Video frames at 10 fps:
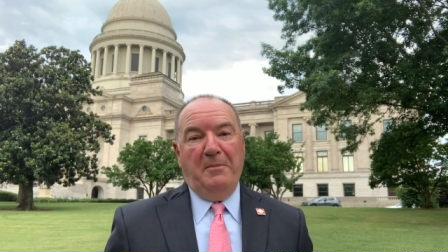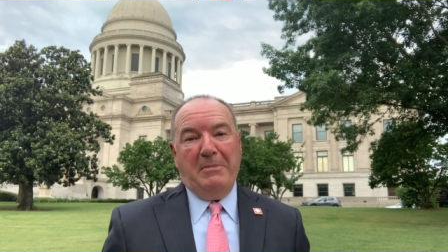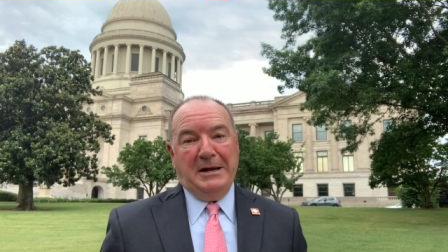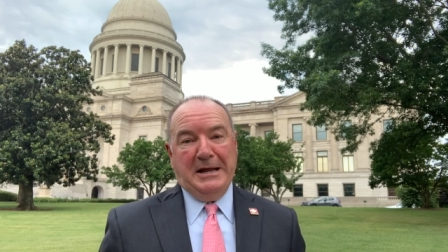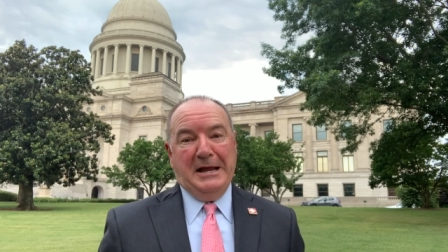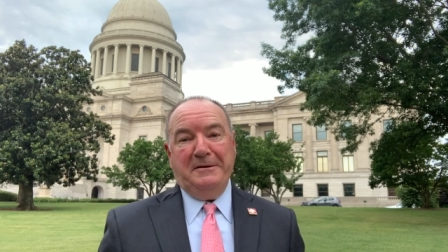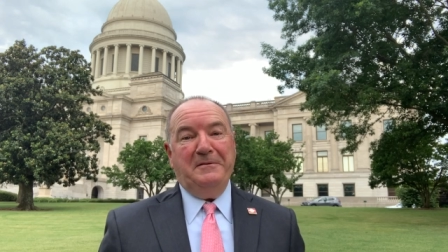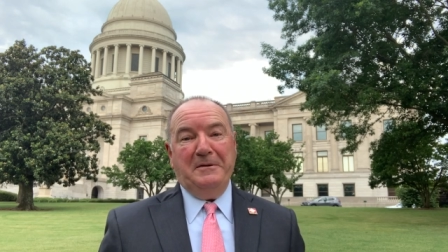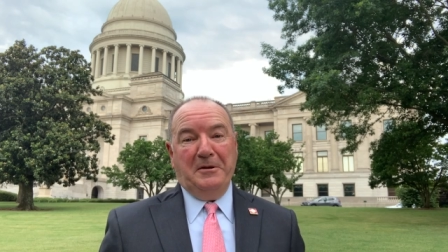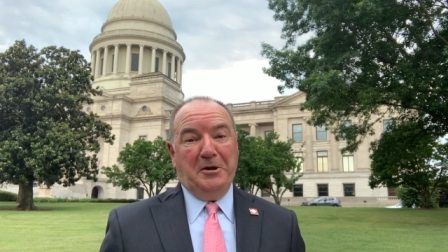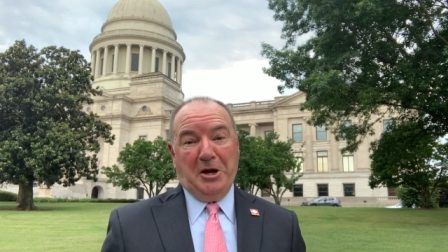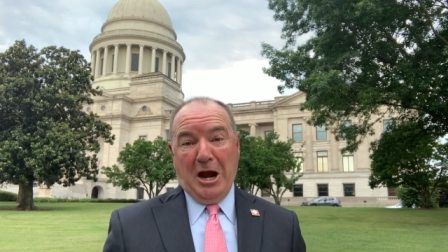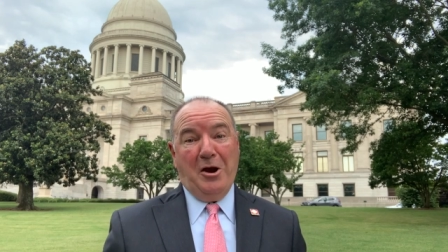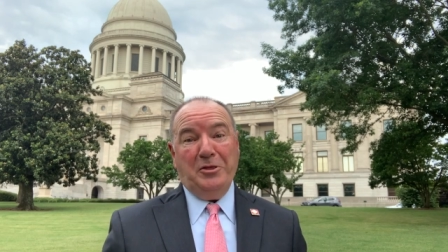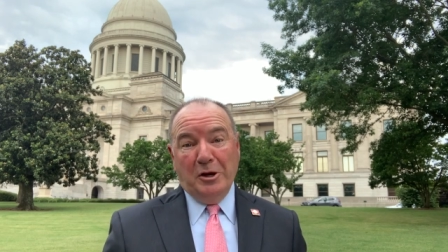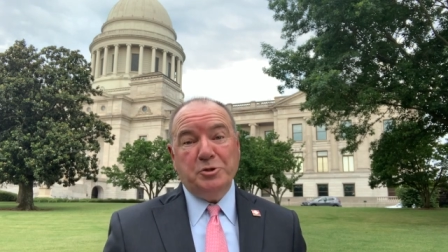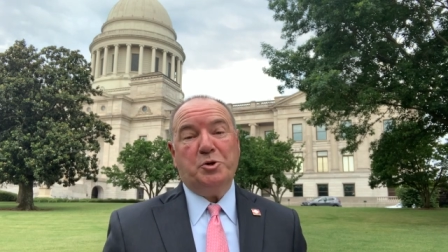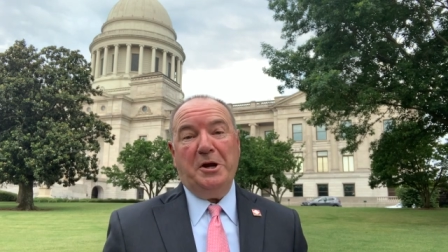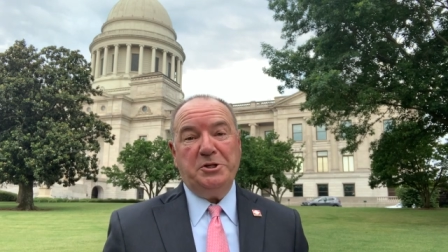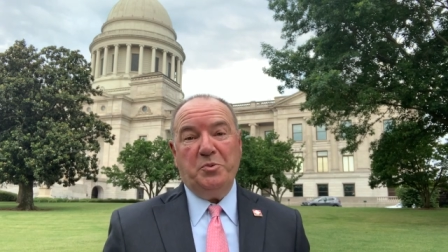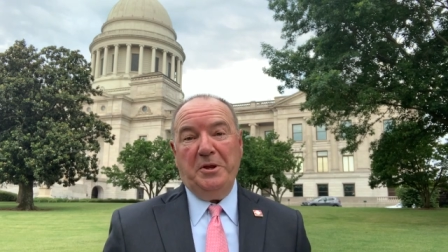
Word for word: My dad uh, carried those traits